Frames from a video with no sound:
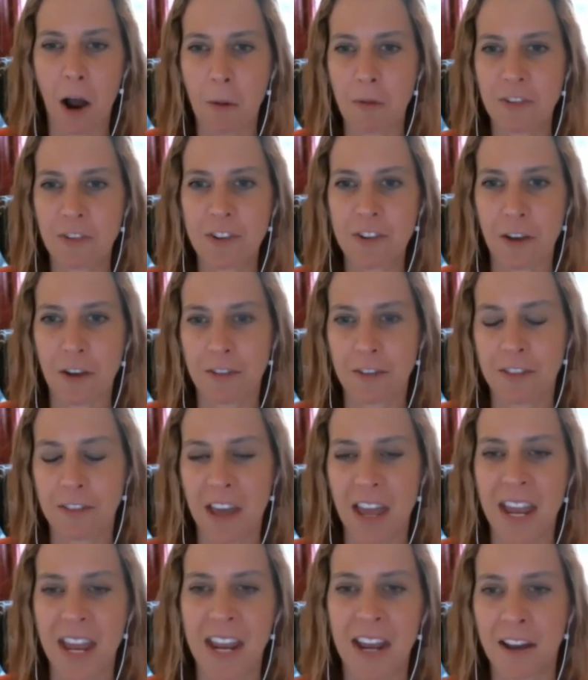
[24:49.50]
just the
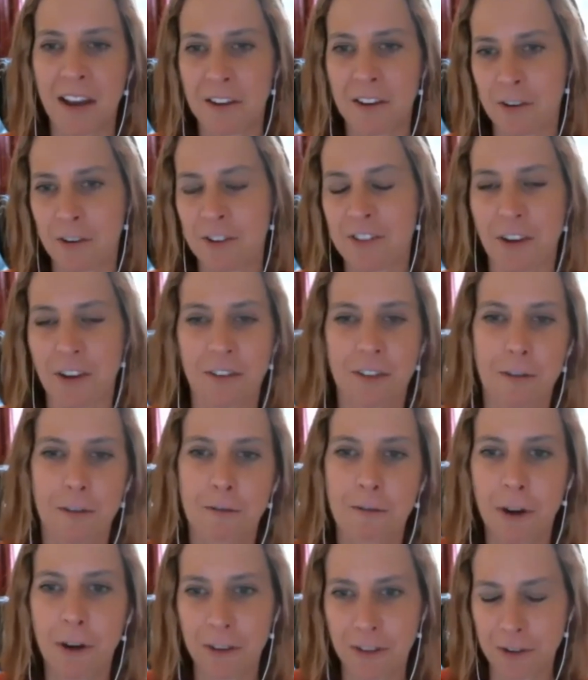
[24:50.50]
hand or just the
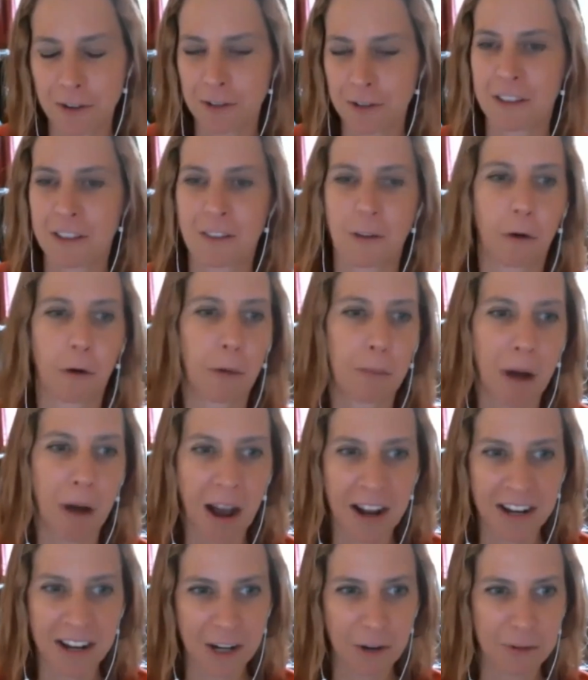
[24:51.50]
foot to treat the whole
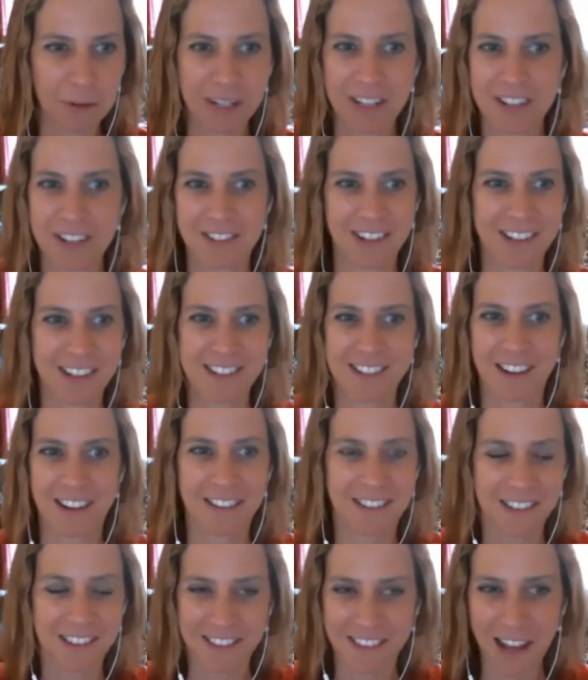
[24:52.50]
body, or we can treat
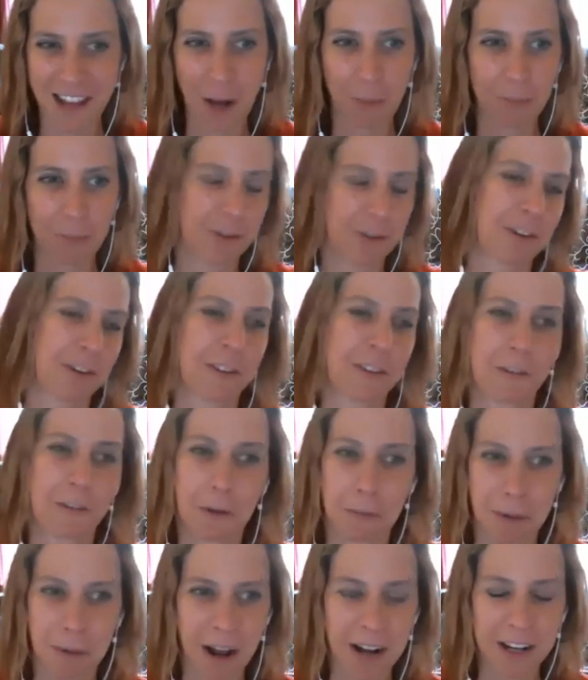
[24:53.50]
just the scalp to treat the
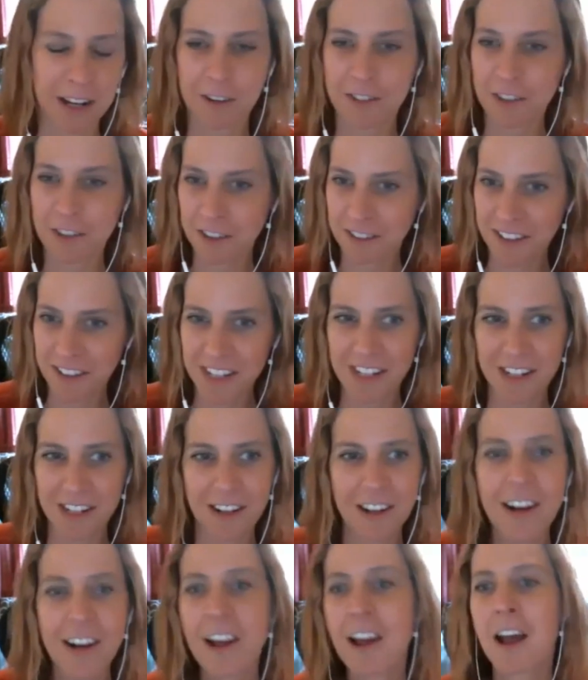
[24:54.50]
whole body, or just the
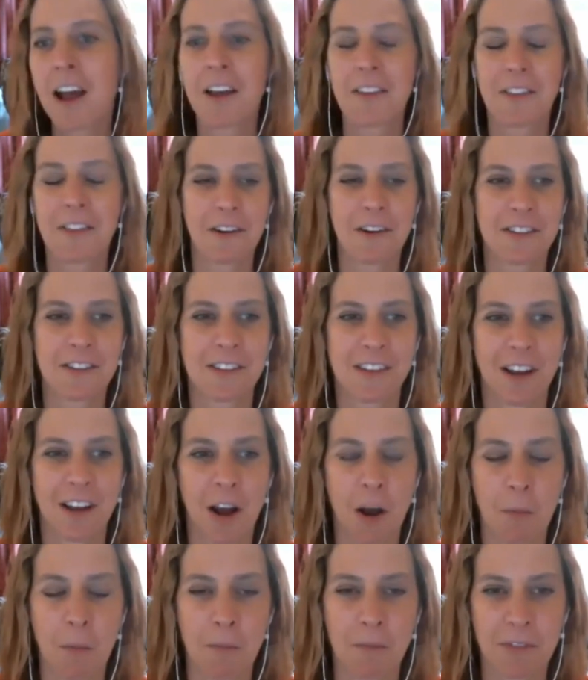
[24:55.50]
ear. There's,
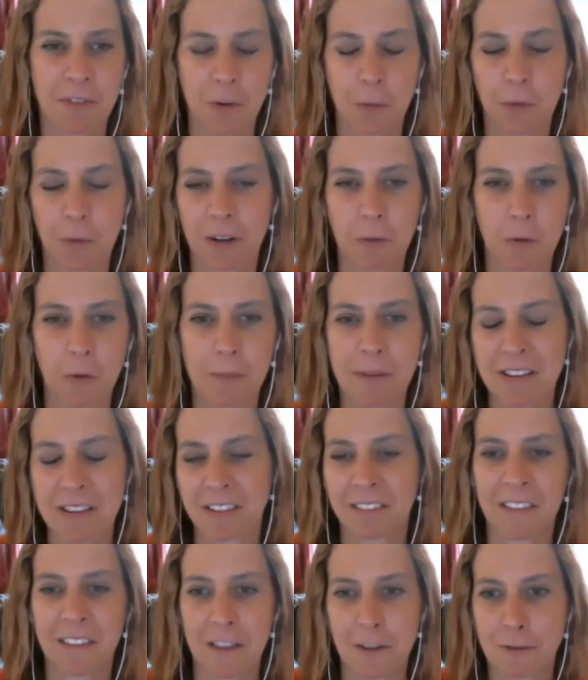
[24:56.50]
so we're
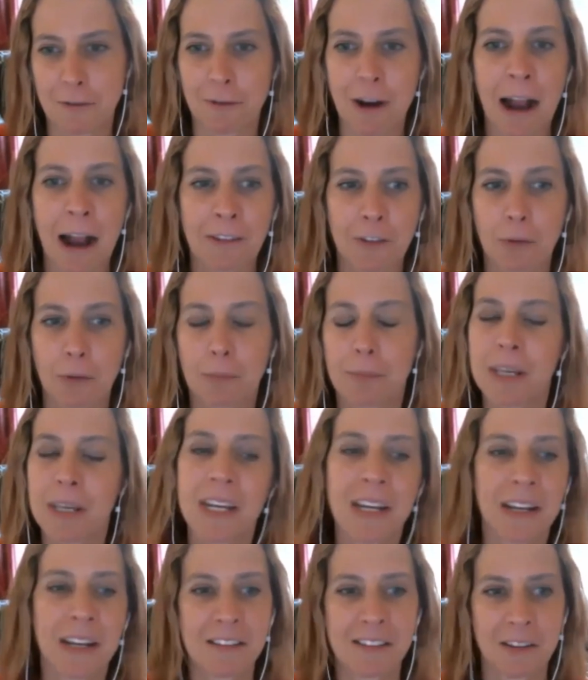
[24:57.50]
basically these fractal
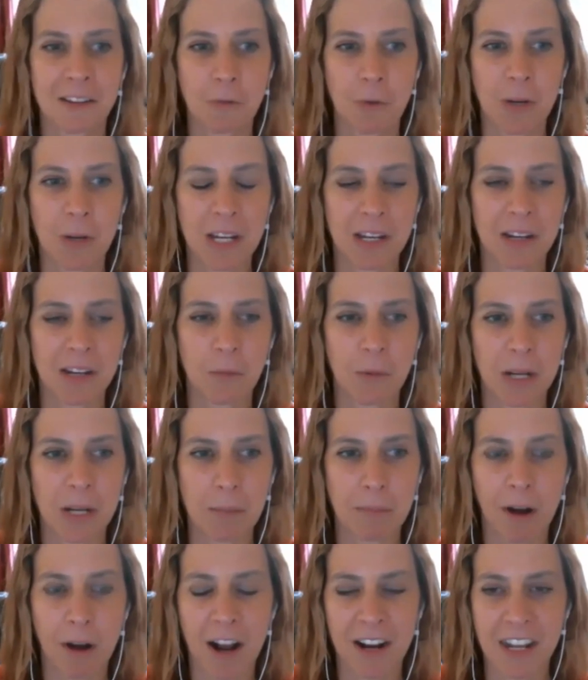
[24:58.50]
beings, and we
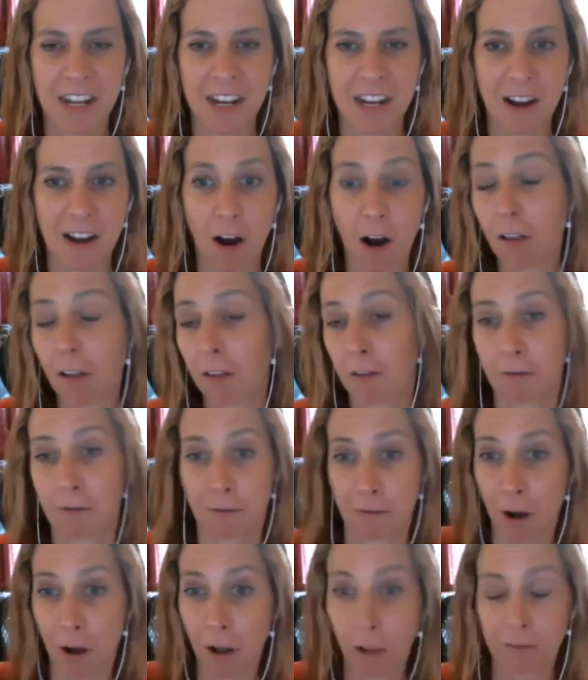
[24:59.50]
embody all
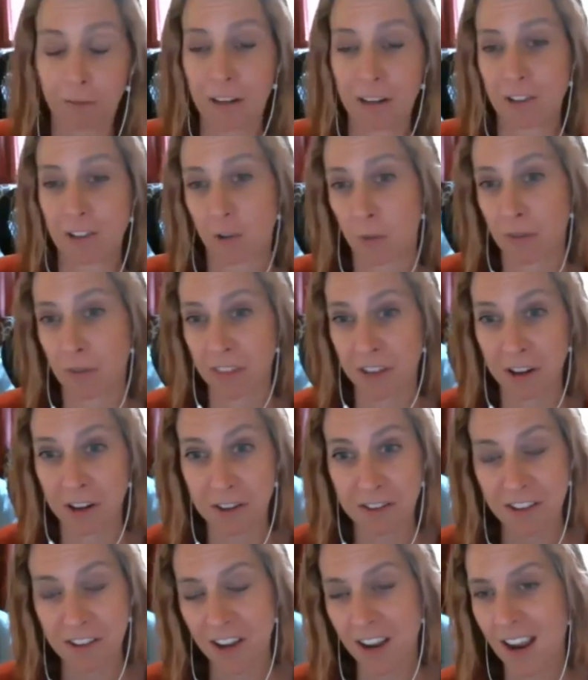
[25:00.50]
of nature within
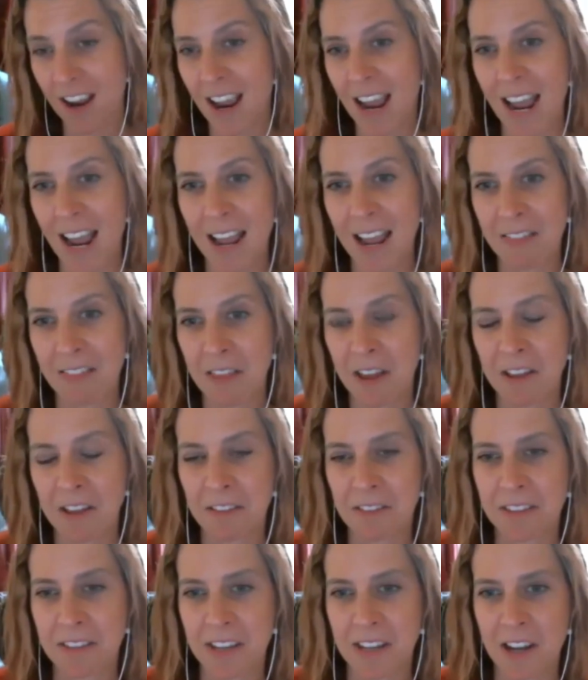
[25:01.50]
us. And that
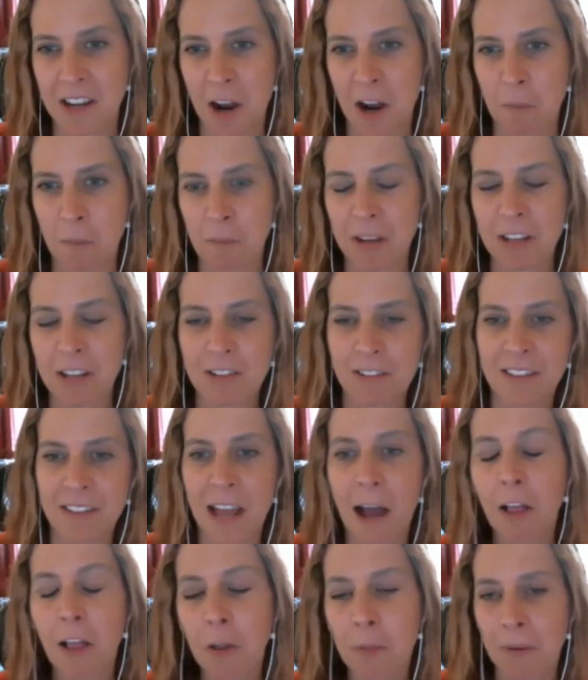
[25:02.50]
the, each of the
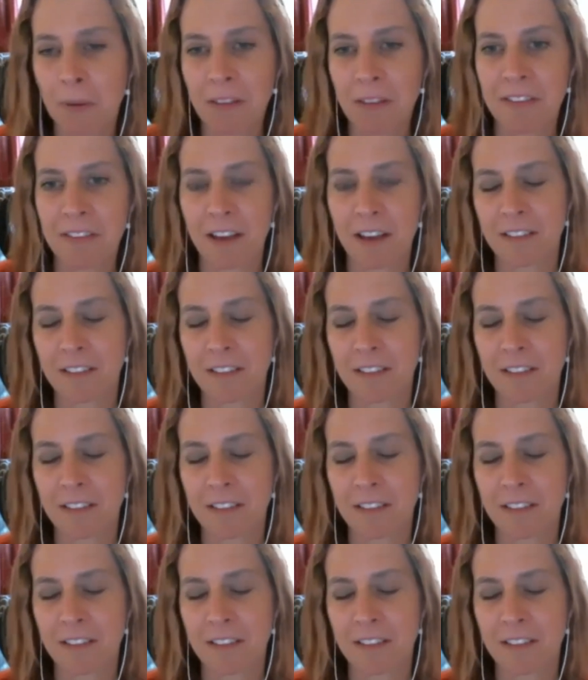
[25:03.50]
elements has